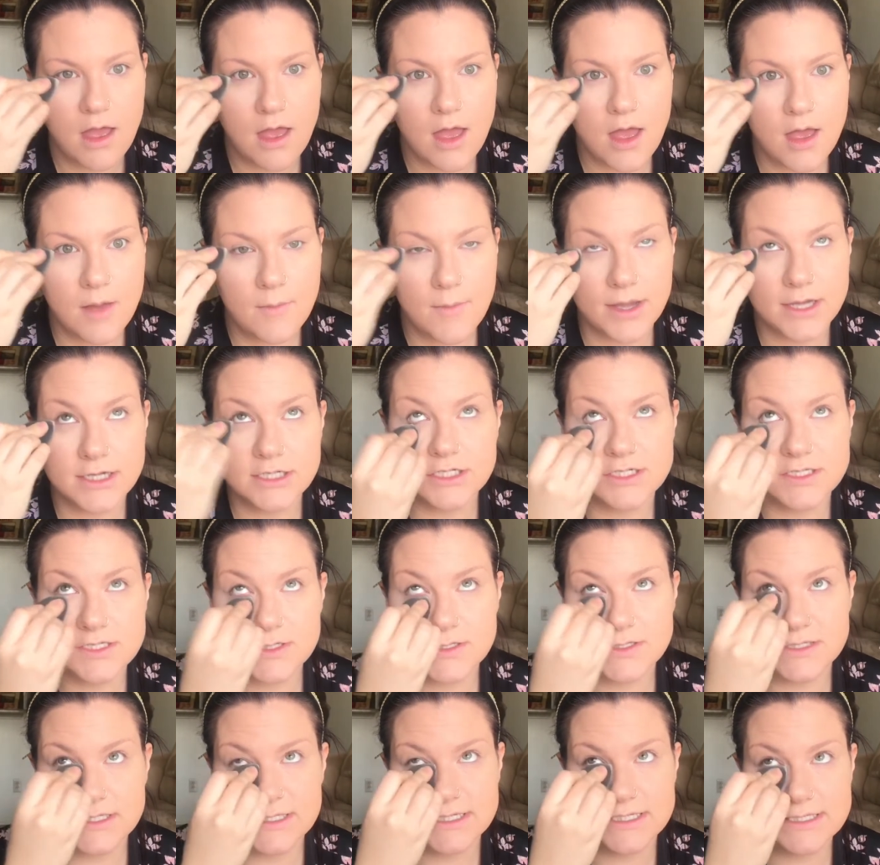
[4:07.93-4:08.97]
I just
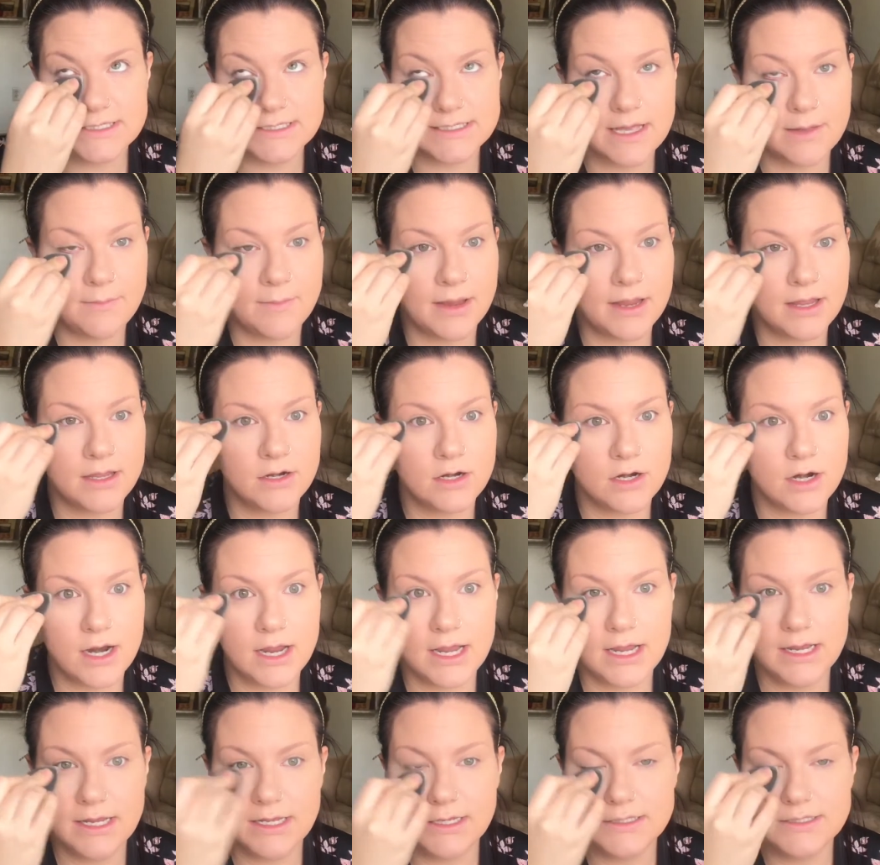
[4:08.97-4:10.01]
use it to set my under
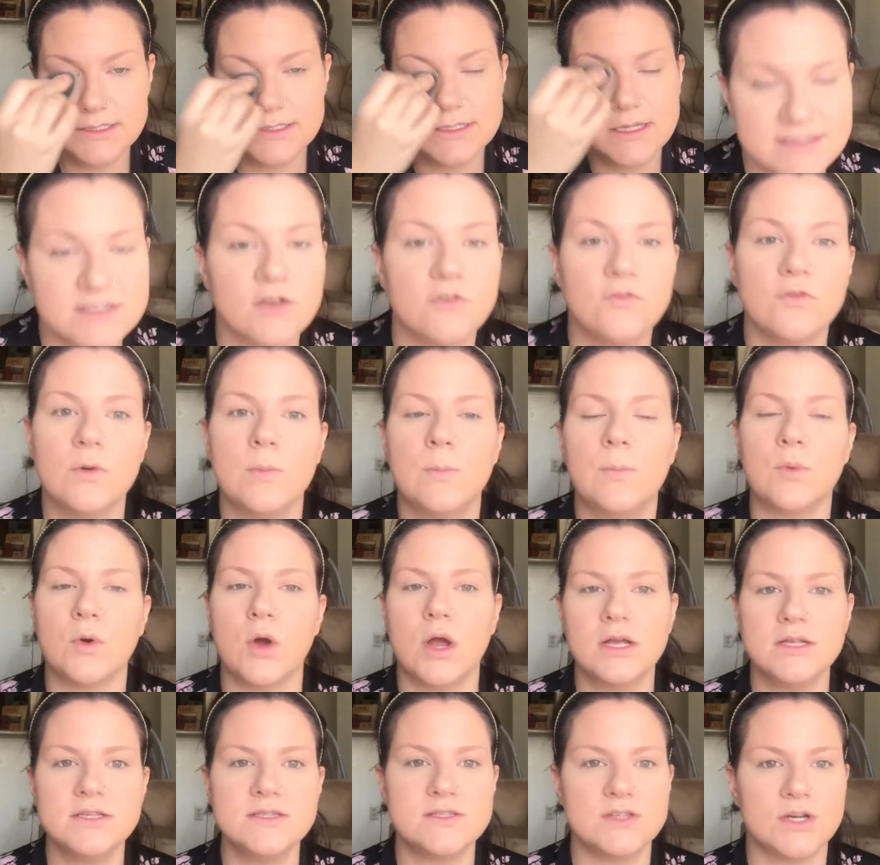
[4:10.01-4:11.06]
eyes. So for
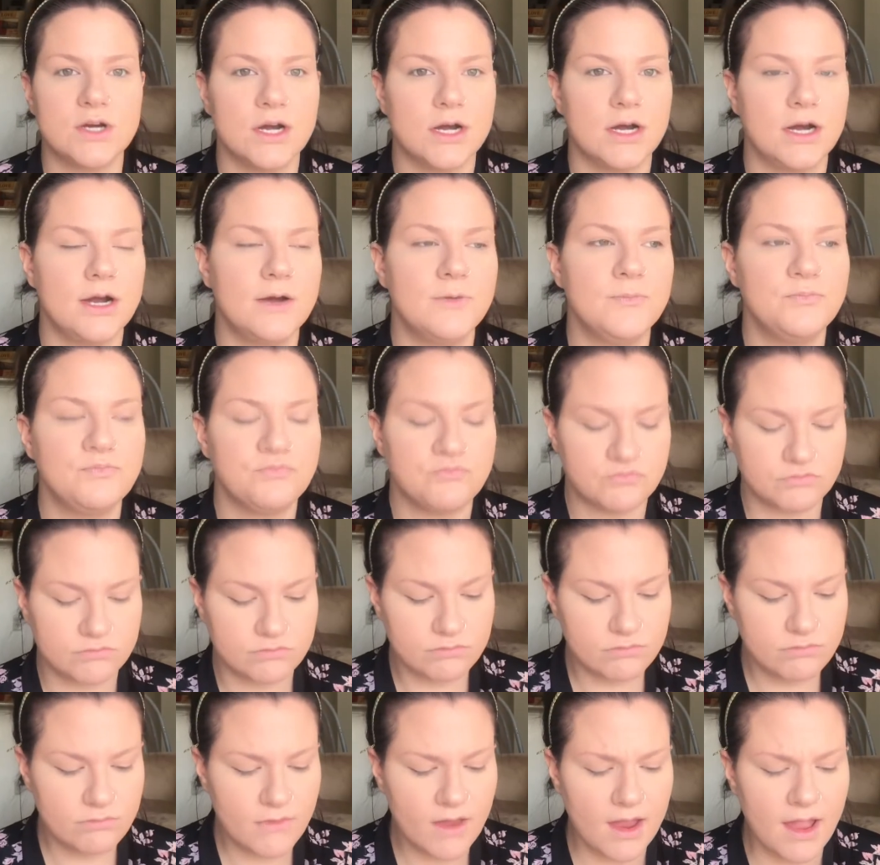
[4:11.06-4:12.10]
bronzer,
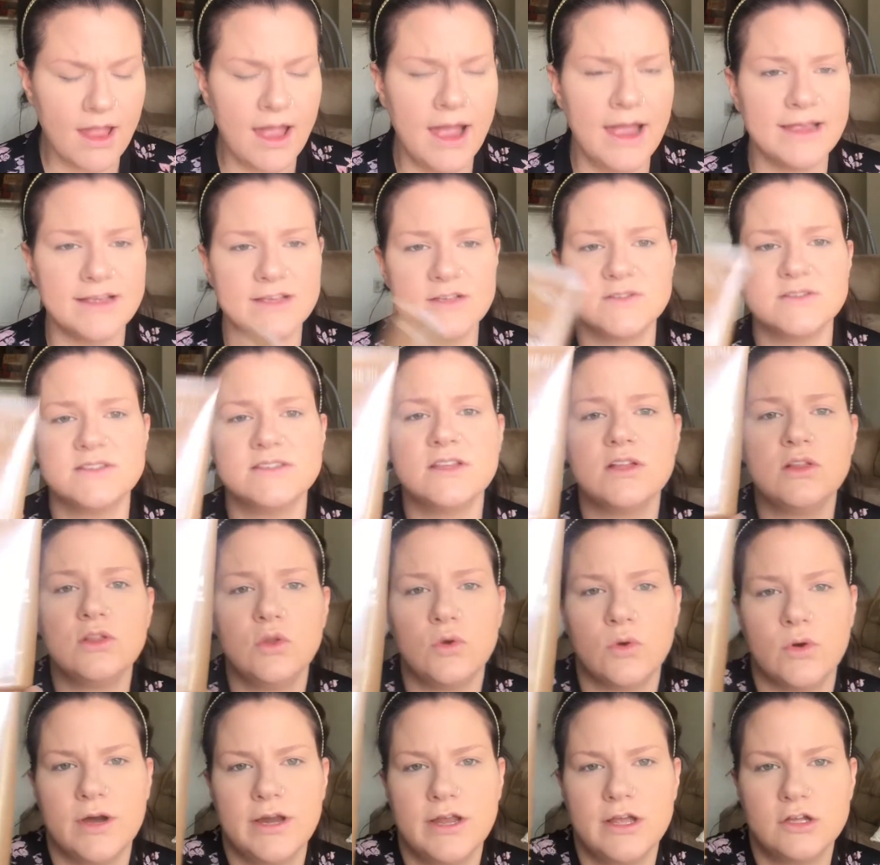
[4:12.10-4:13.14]
I use the
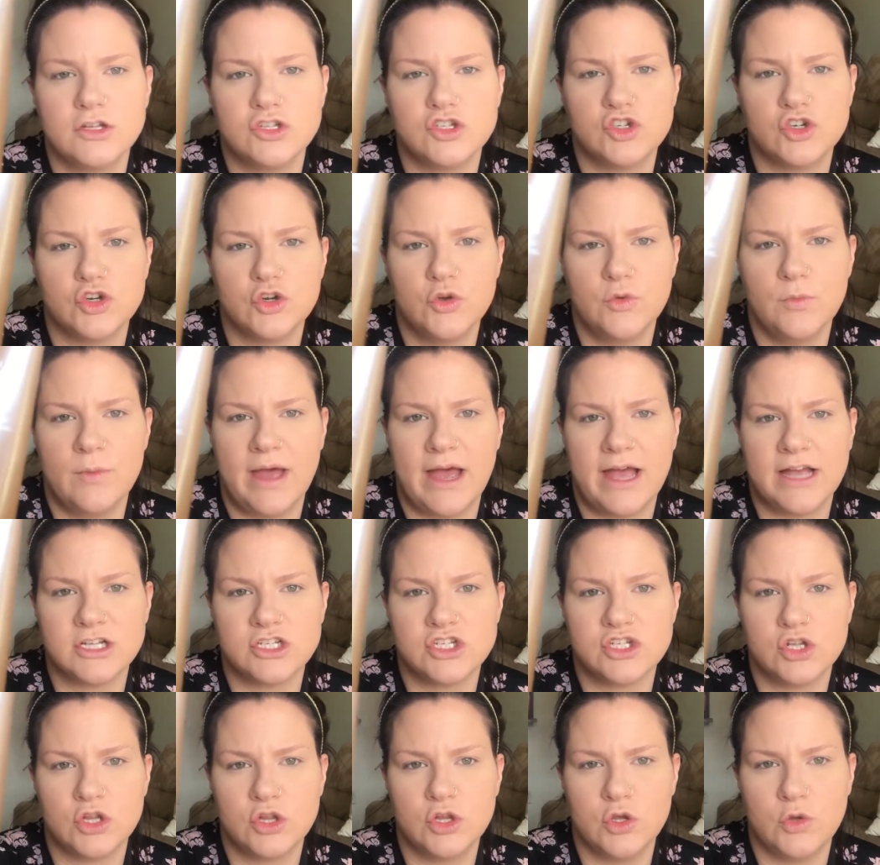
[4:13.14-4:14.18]
L'Oreal True
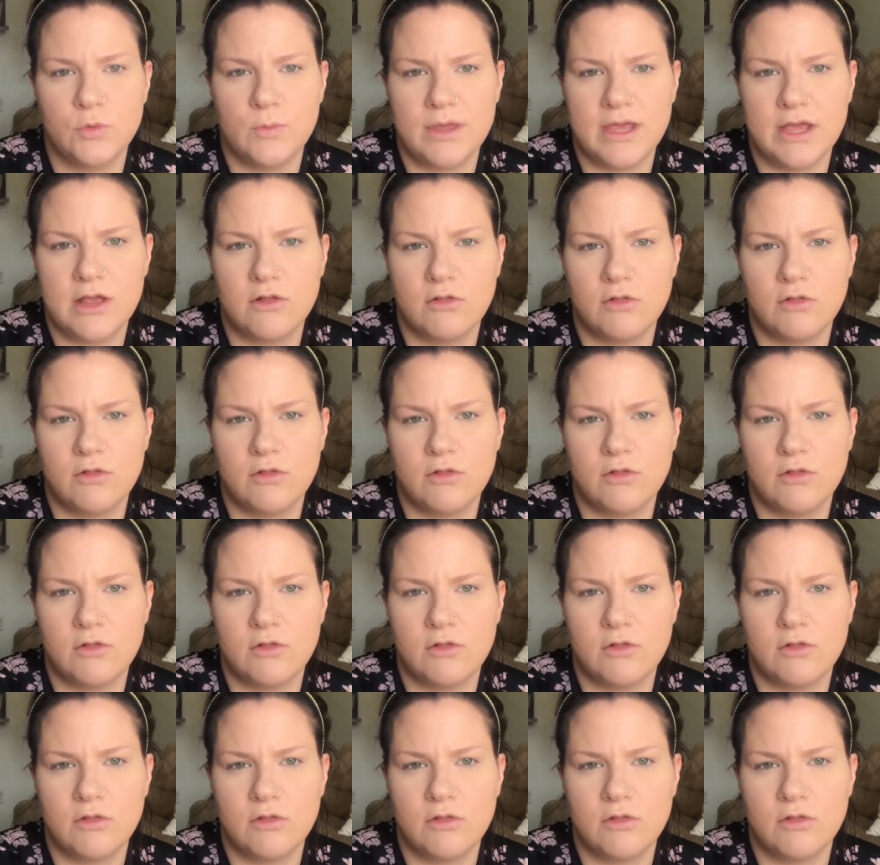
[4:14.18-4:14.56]
Match Lumi